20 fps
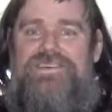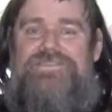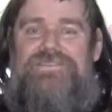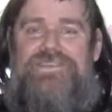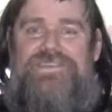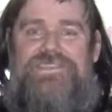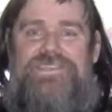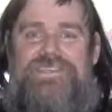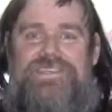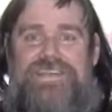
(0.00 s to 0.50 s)

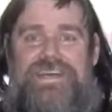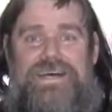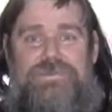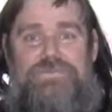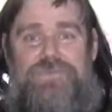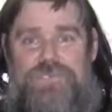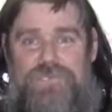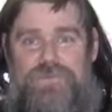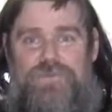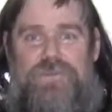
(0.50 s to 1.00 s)
First,
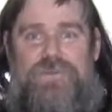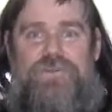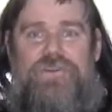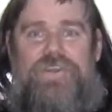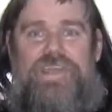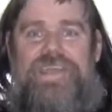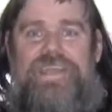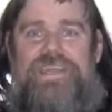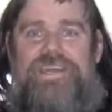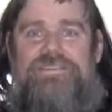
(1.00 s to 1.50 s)
I'm super
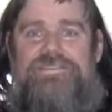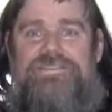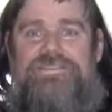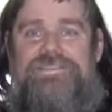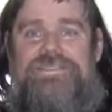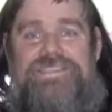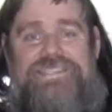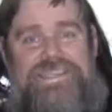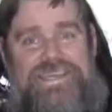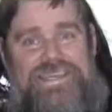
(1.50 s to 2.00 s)
creative.
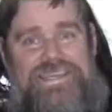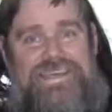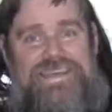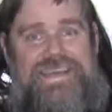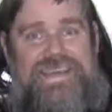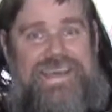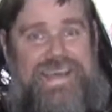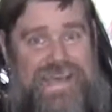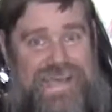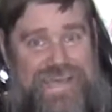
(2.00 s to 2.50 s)
You see,
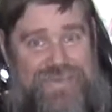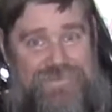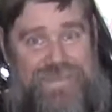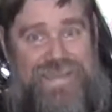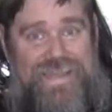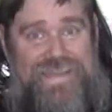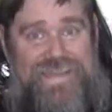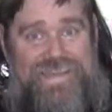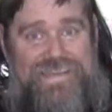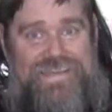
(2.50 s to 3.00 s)
I have
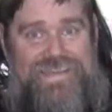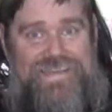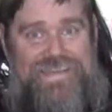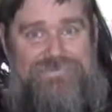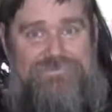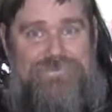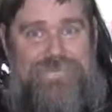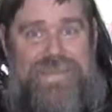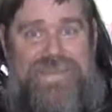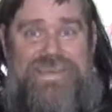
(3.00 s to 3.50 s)
ADD.